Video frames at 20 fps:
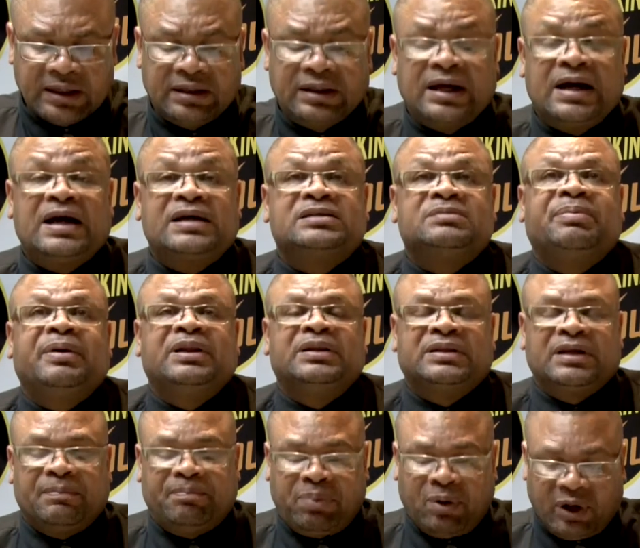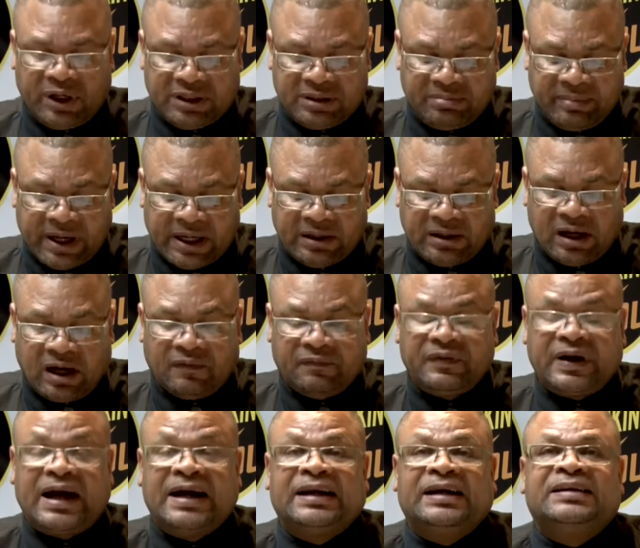There has been the appointment
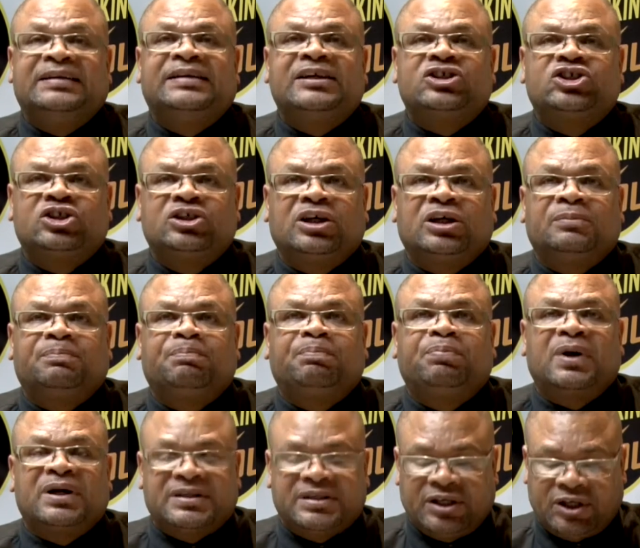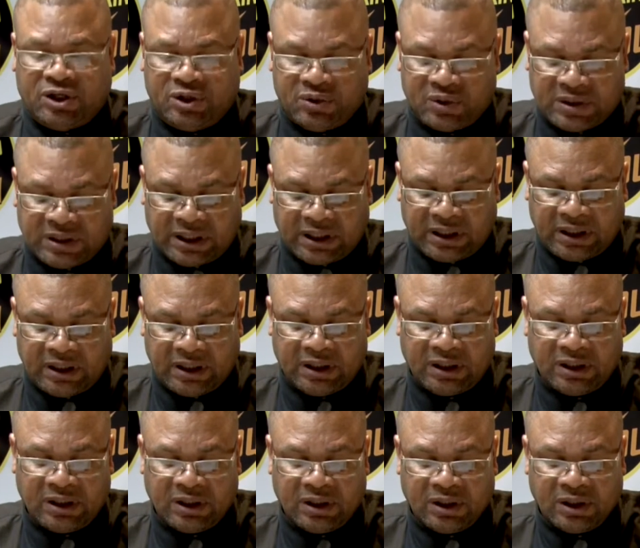of an additional prosecutor
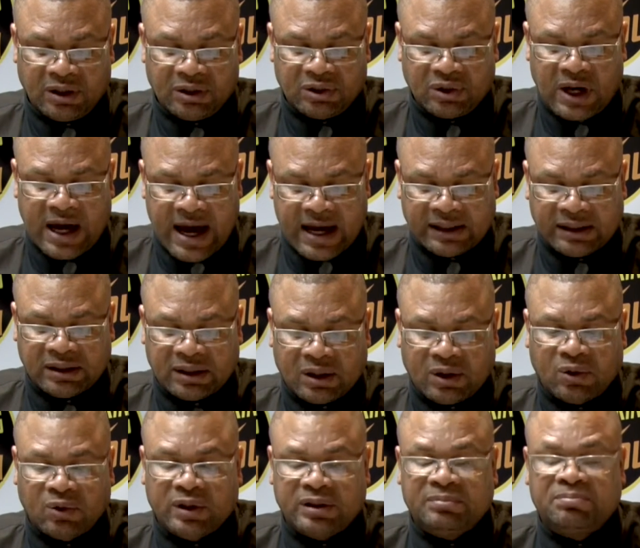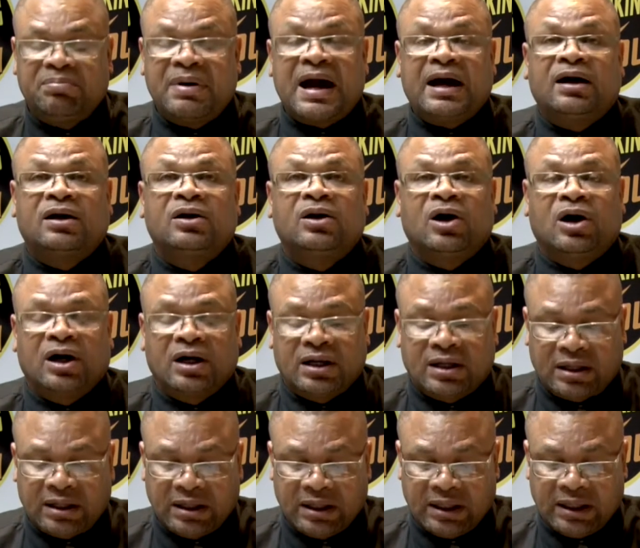to handle court
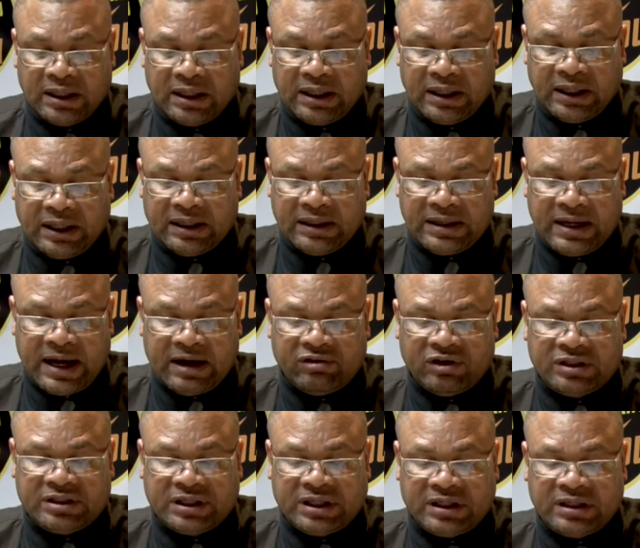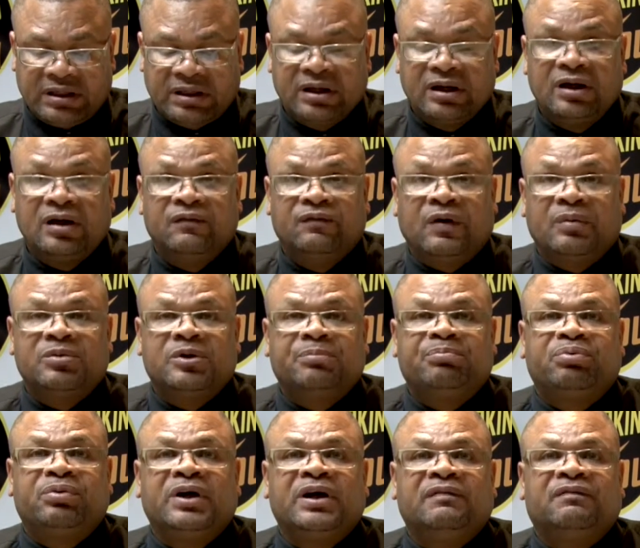backlog inherited from the
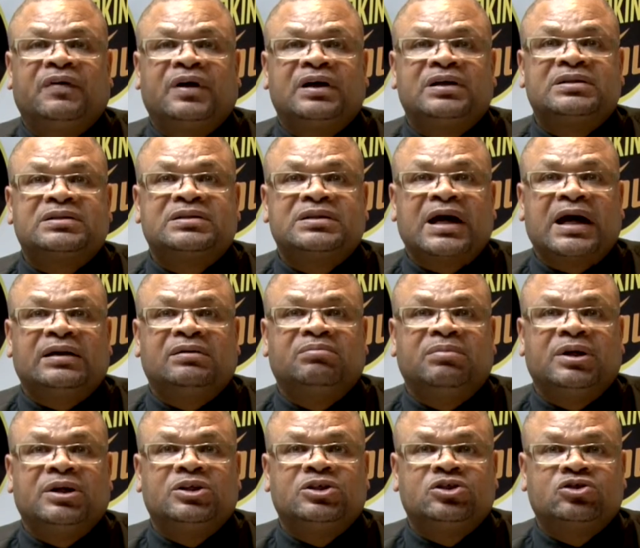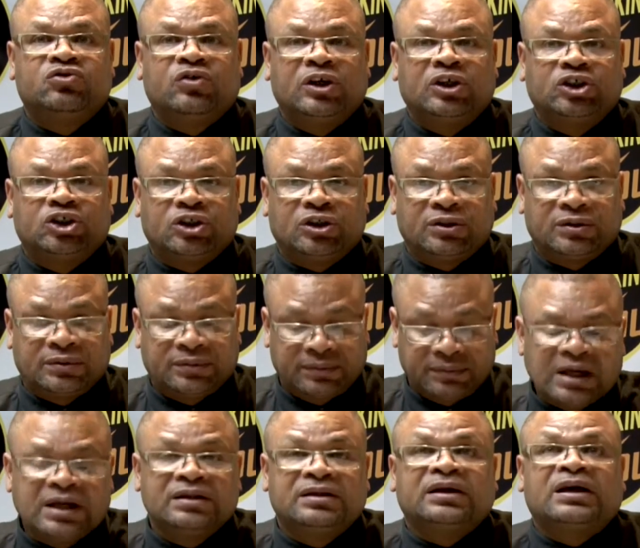previous administration.
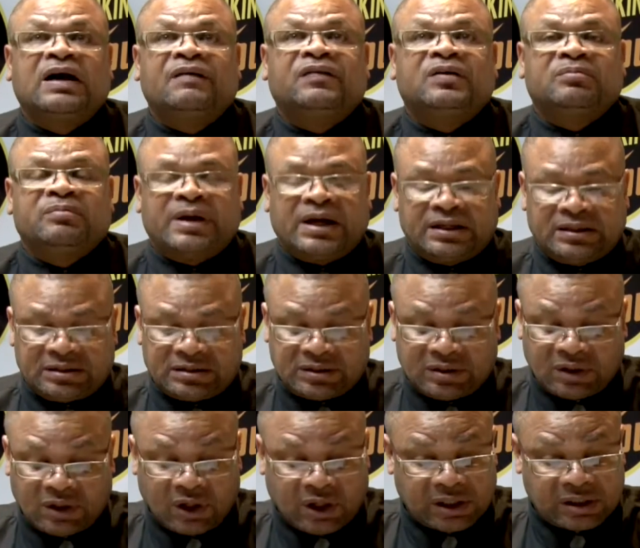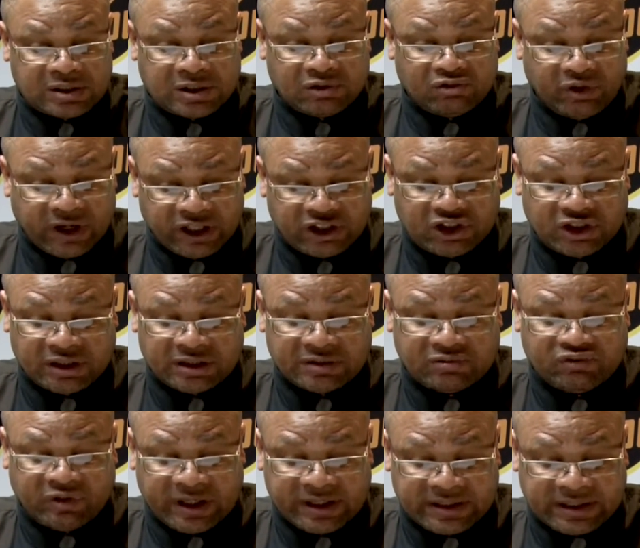The government also
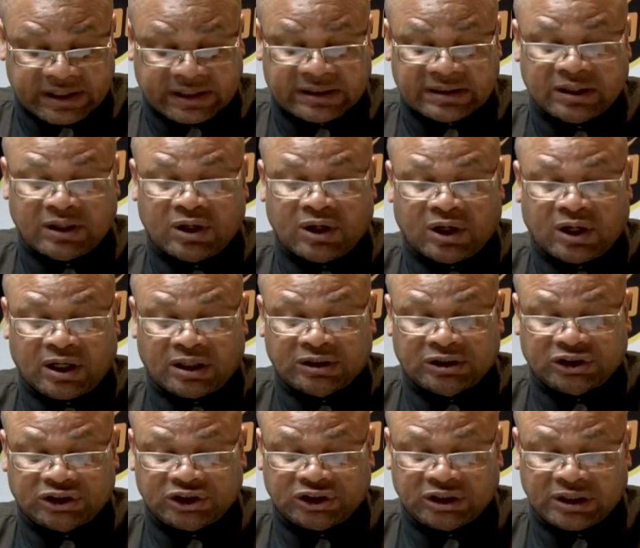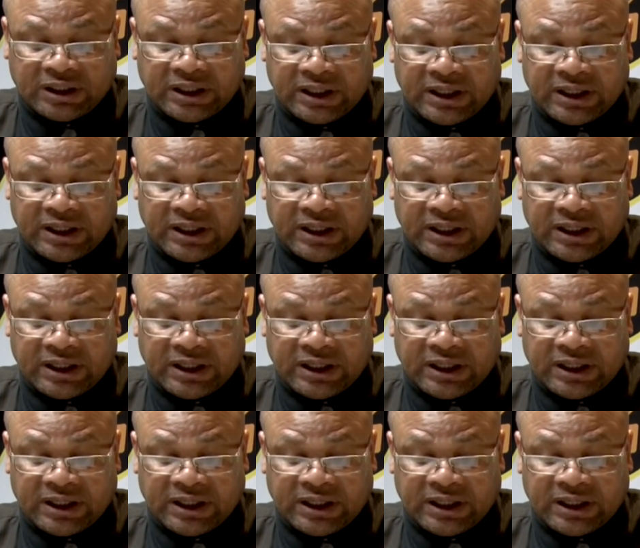recently launched